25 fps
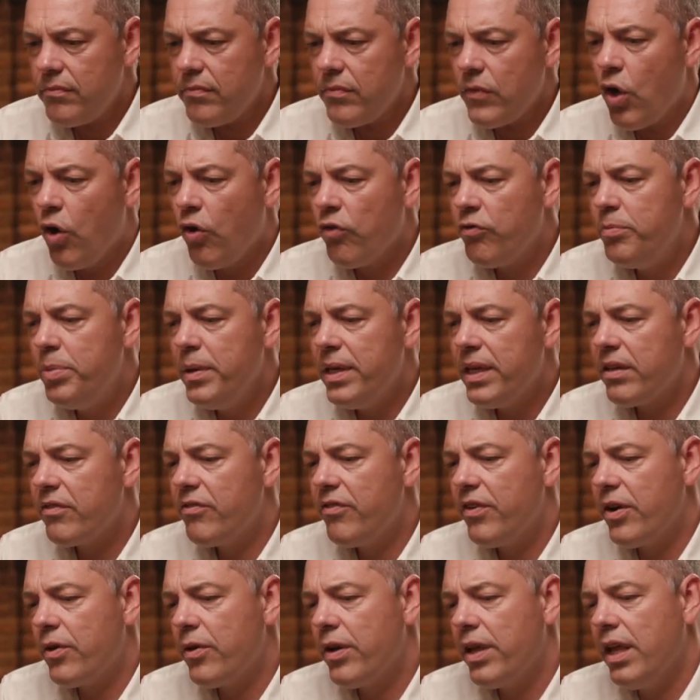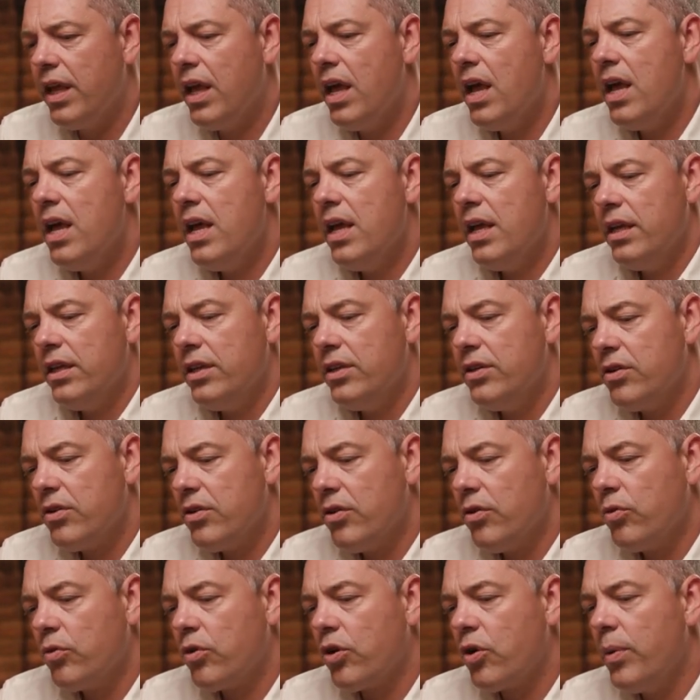of being very, you
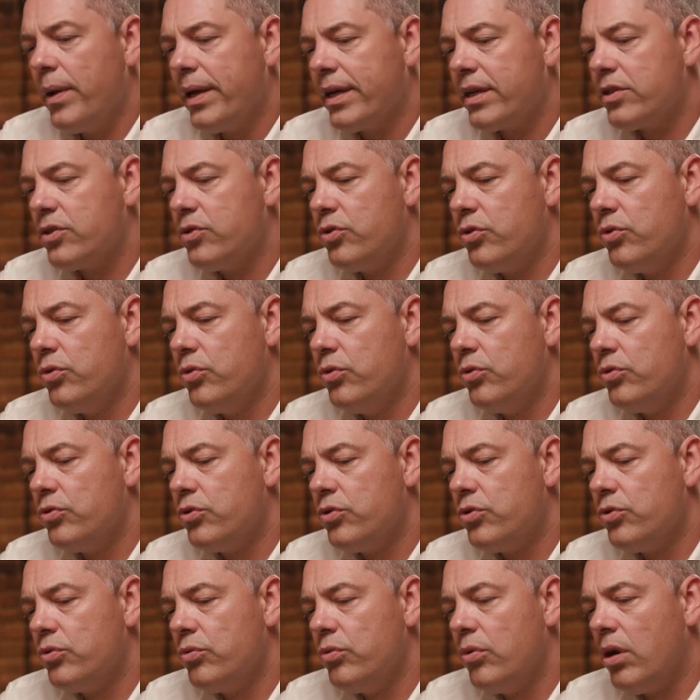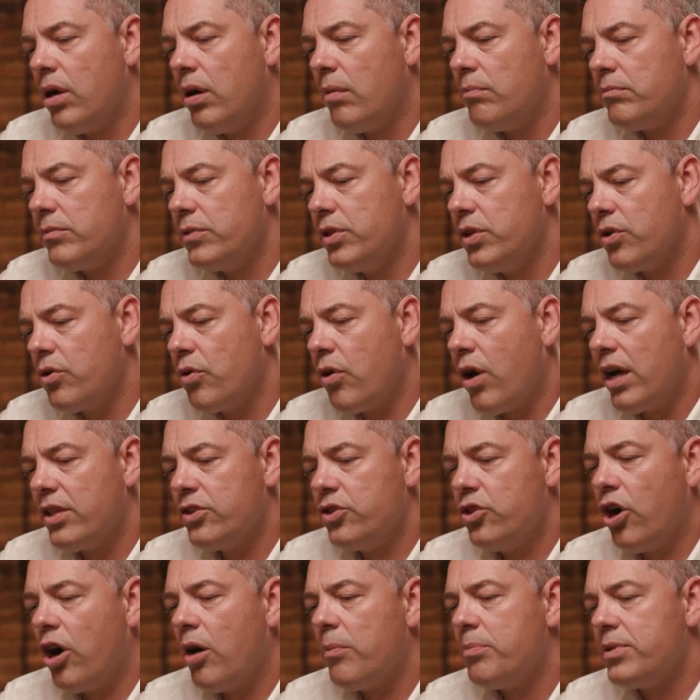know, quick to you know,
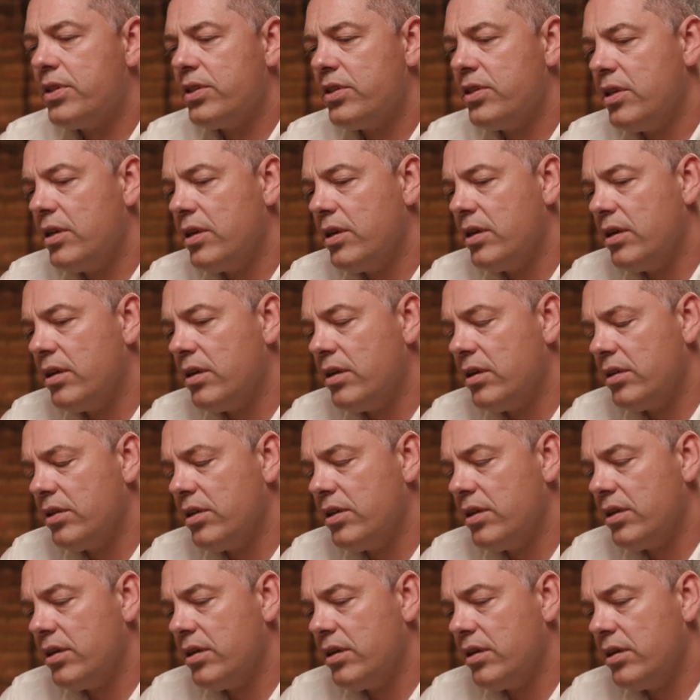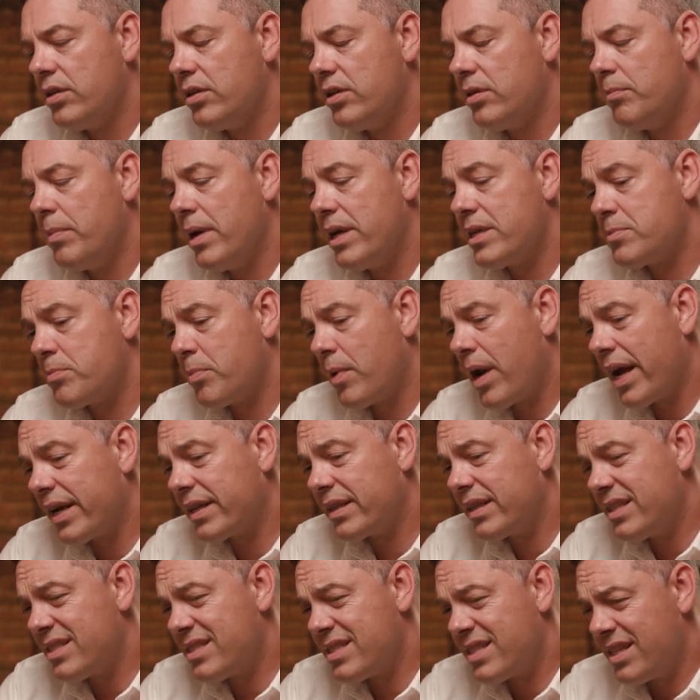adopt the best
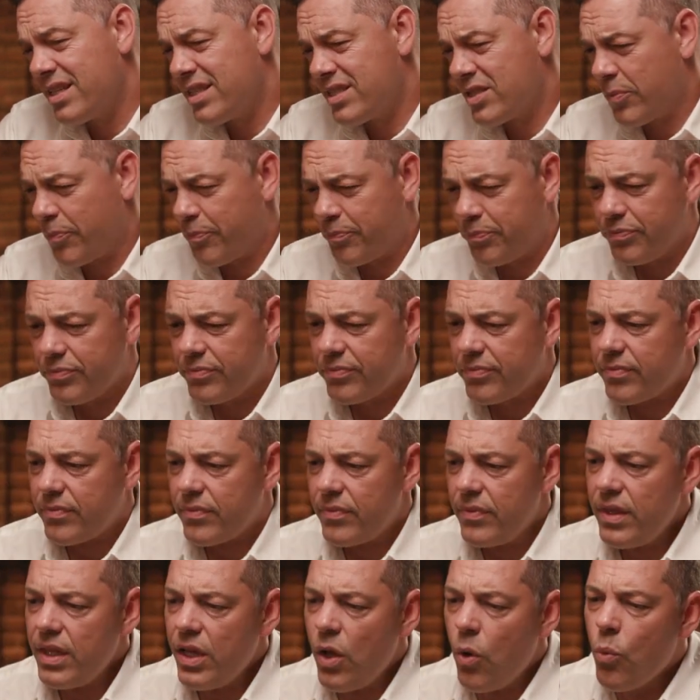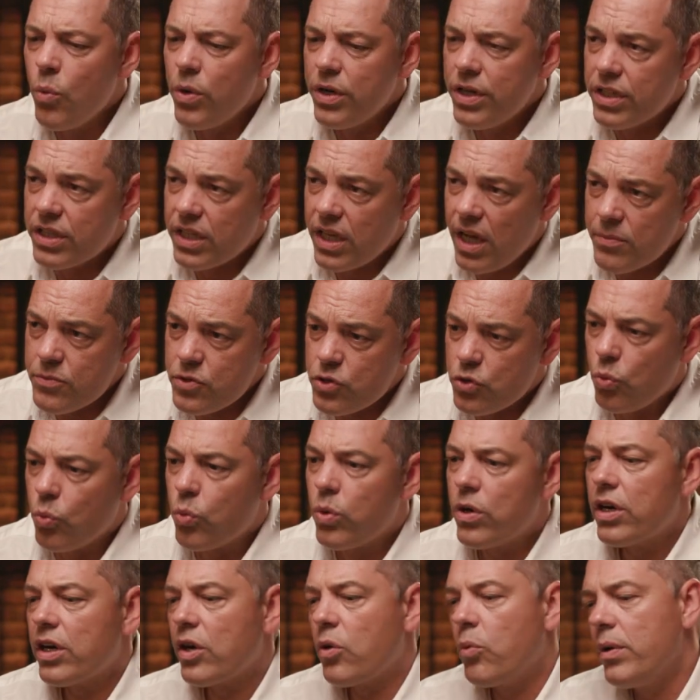practices when it comes to
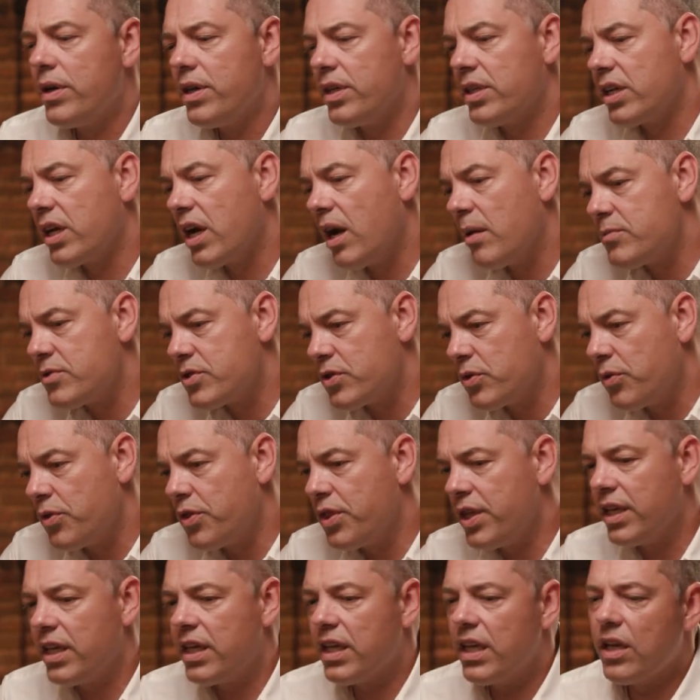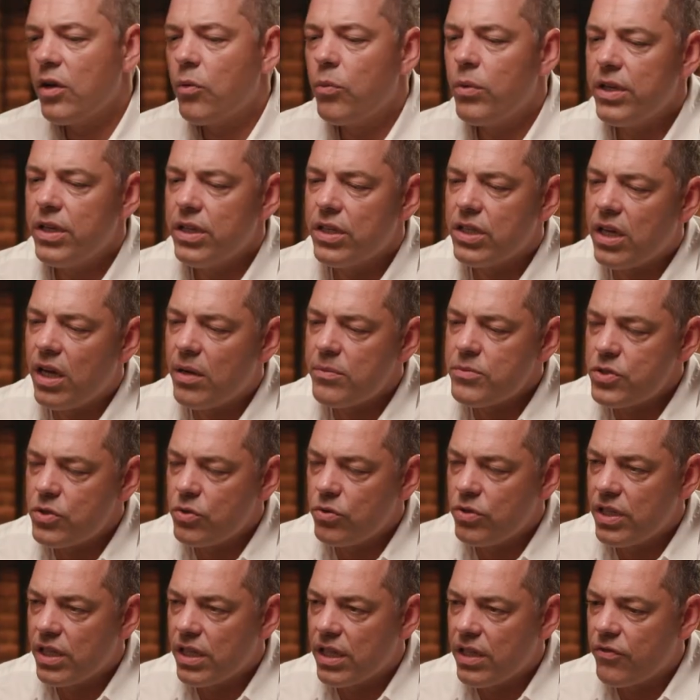work, when it comes to thinking, when it comes to
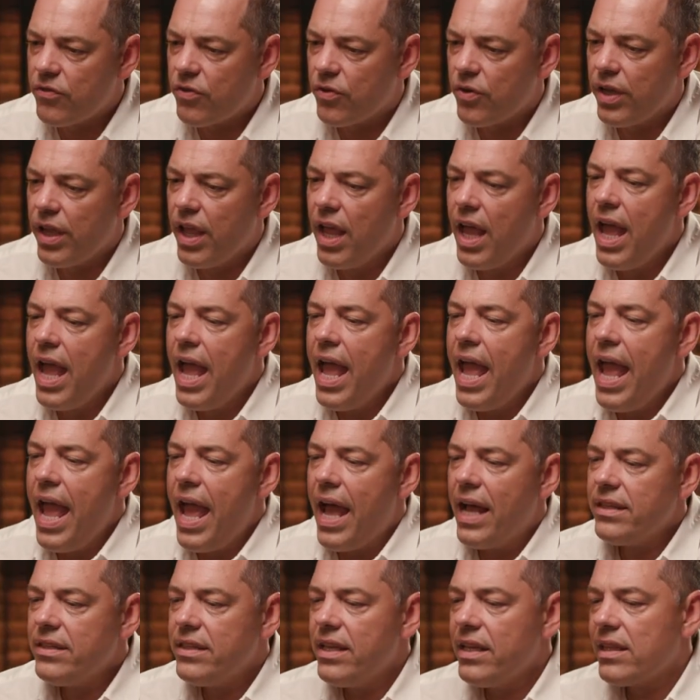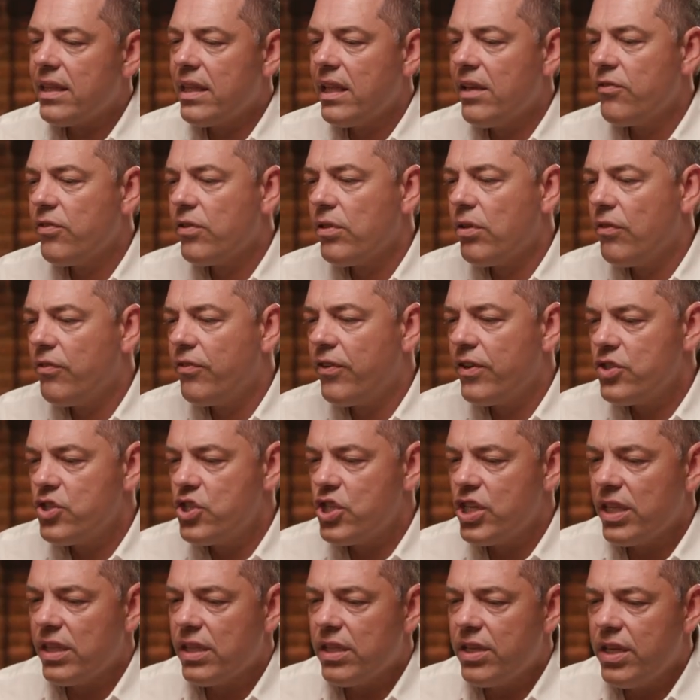delivery. And that level of
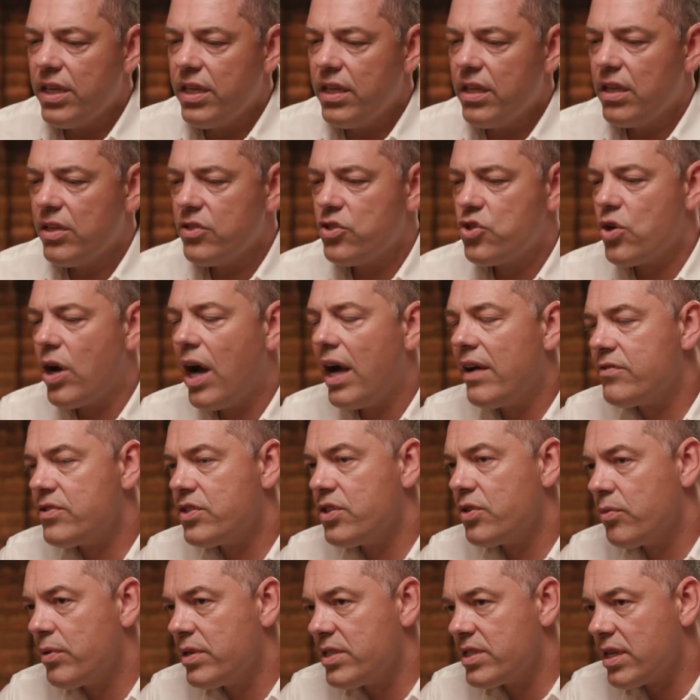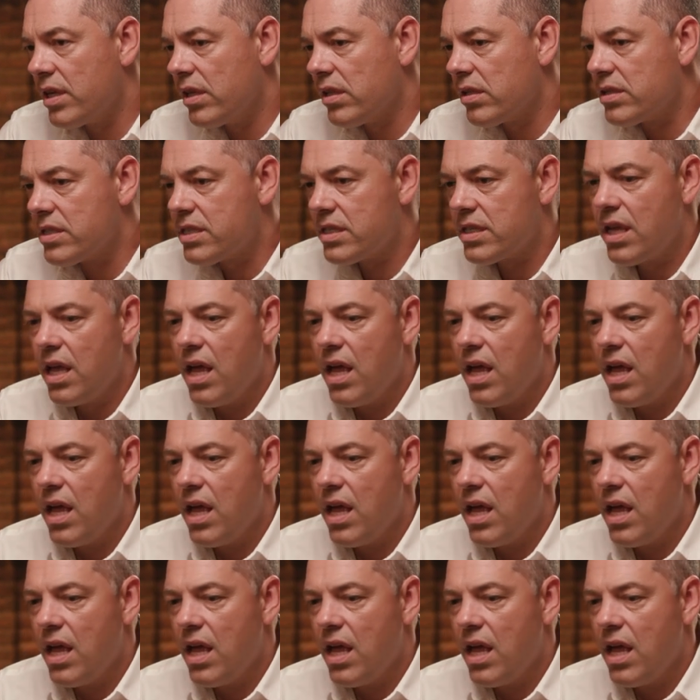agility drives the results.